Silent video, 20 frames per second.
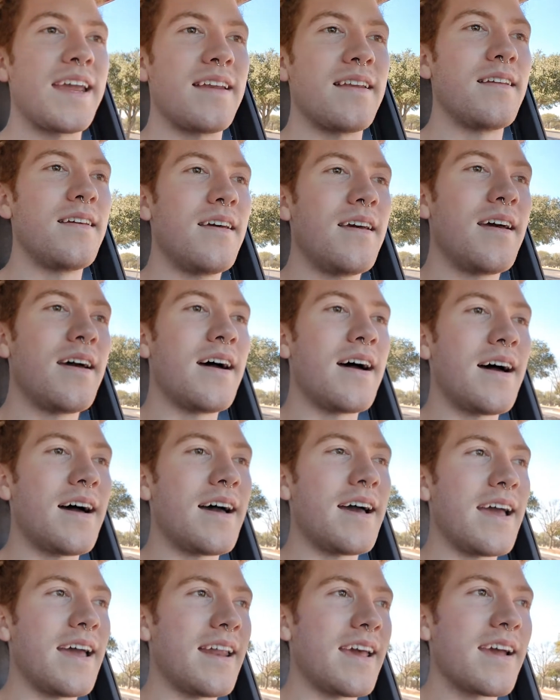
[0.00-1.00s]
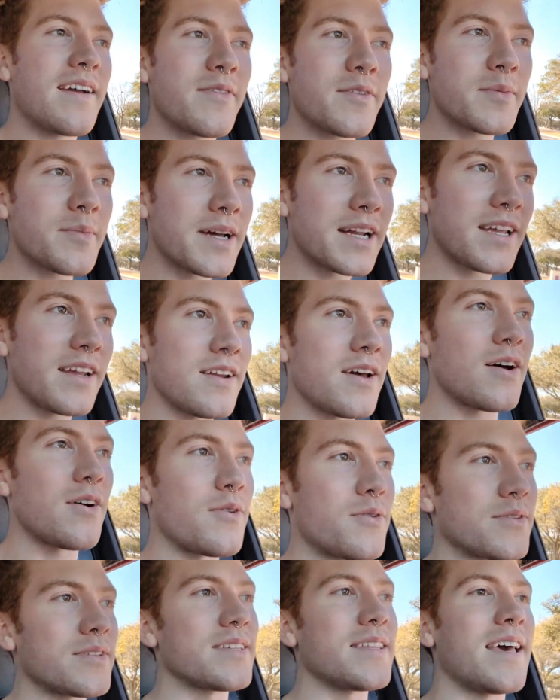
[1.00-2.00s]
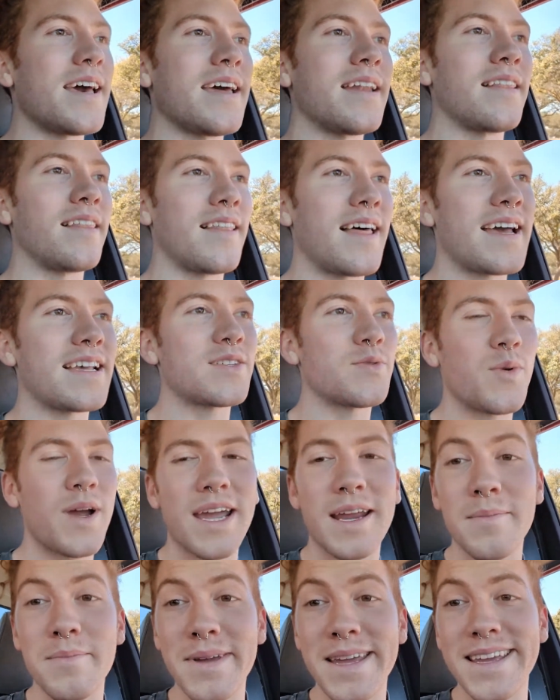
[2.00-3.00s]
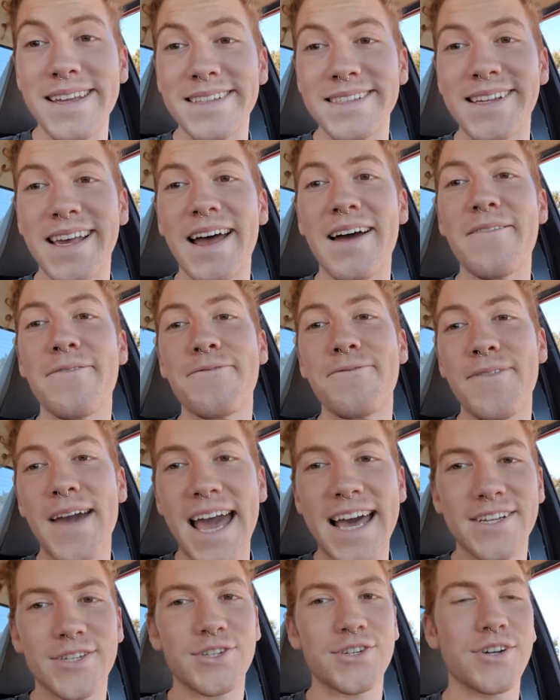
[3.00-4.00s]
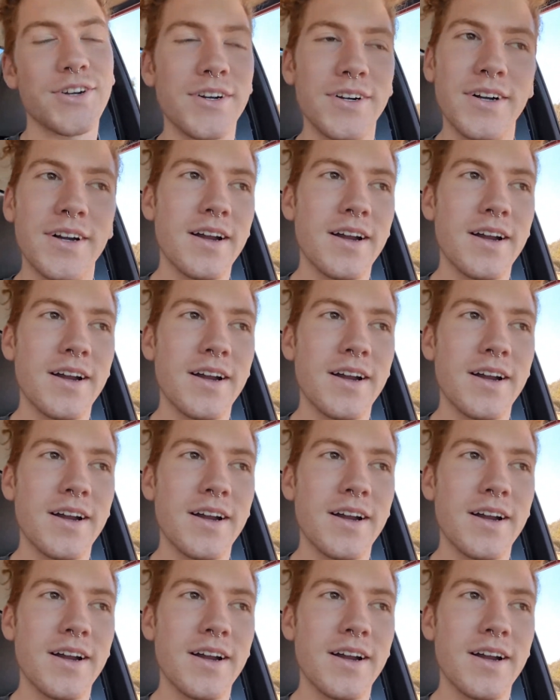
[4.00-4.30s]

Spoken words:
And everybody knows that less weight means faster.